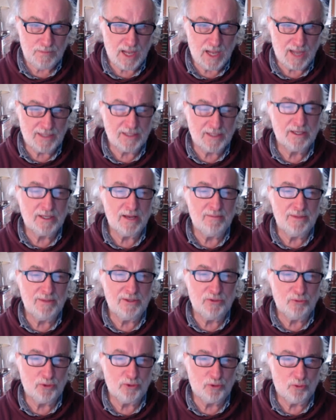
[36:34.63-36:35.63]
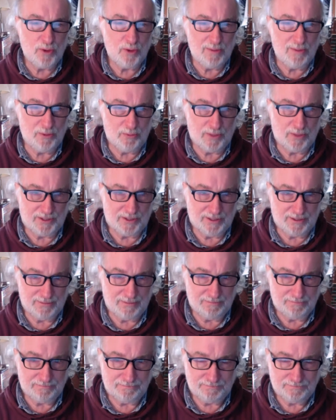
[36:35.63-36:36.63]
I can come into agreement with it.
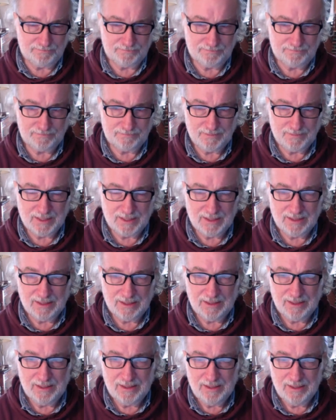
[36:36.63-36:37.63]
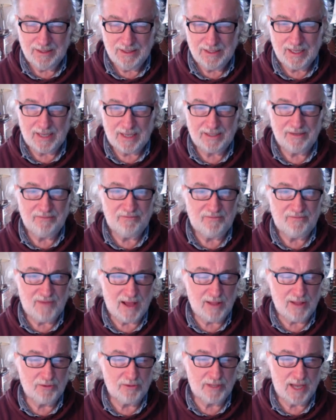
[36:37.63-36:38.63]
And I can
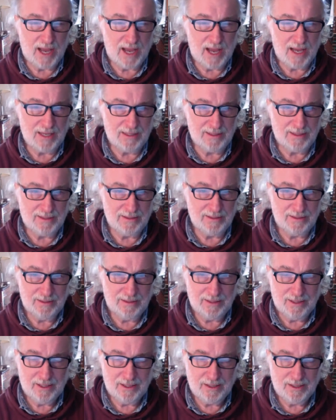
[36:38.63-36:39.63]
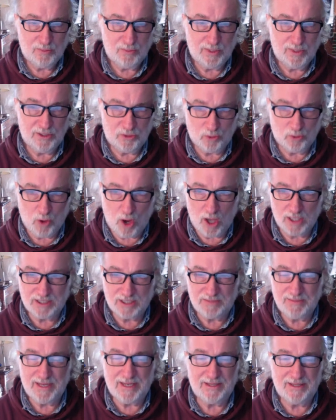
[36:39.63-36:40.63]
follow God when he
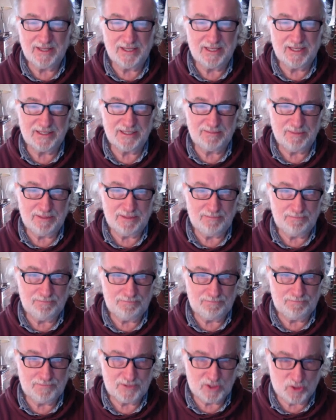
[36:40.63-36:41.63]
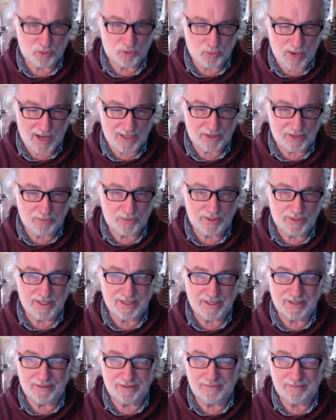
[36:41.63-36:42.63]
draws me and then gives me strength
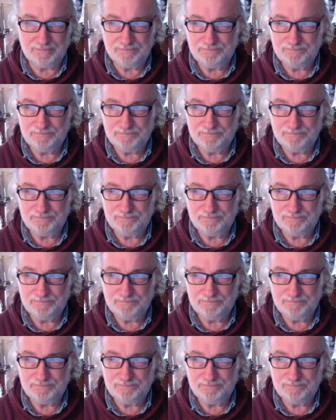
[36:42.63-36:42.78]
within.